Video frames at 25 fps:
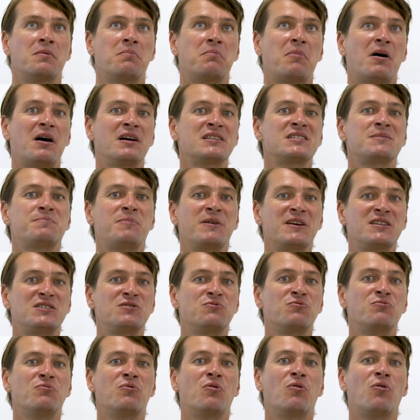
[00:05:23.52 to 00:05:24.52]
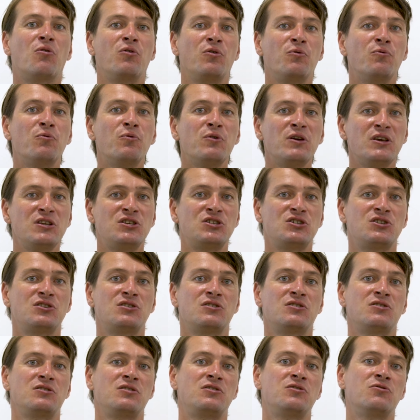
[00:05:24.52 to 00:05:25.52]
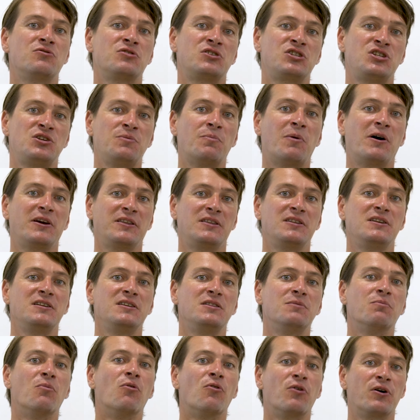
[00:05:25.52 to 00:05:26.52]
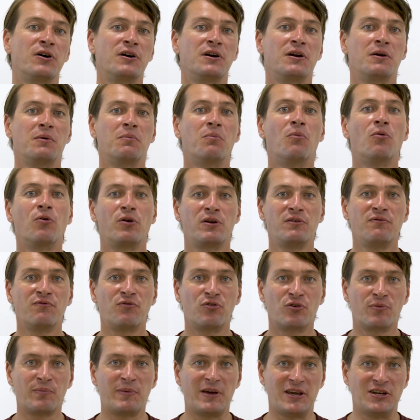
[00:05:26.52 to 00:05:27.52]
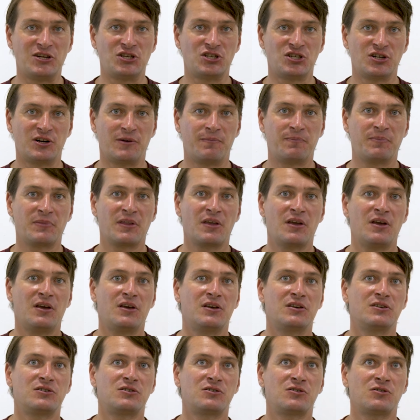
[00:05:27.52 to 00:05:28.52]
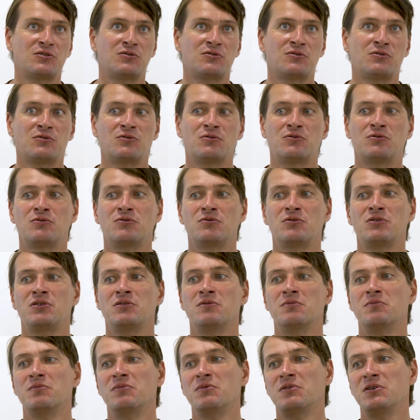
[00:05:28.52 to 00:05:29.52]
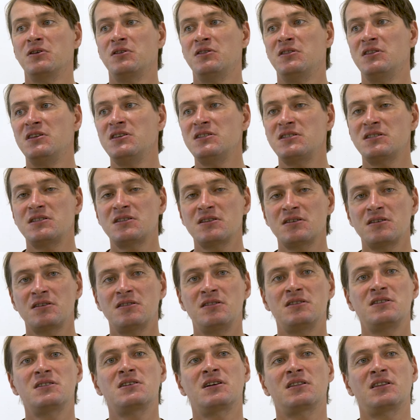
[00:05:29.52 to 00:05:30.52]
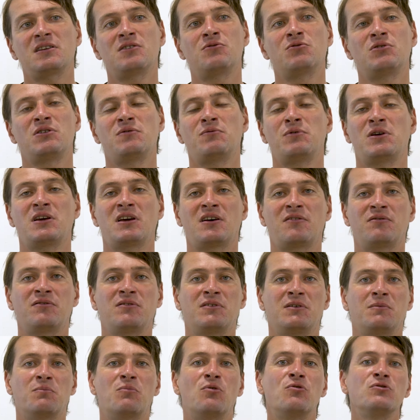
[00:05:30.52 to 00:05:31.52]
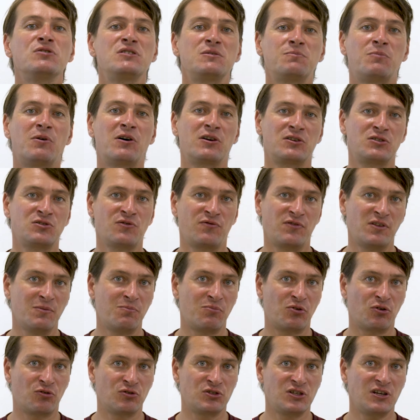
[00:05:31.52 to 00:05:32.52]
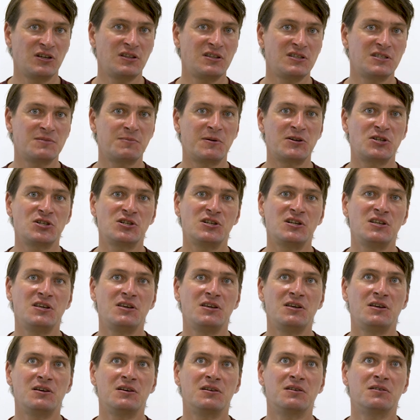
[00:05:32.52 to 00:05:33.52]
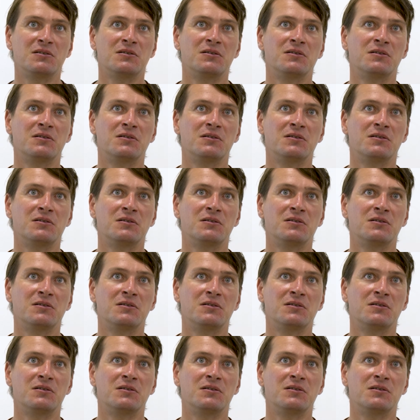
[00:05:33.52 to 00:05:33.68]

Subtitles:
aspects on which he or she might need more information. So in this category we have most parts of the project, especially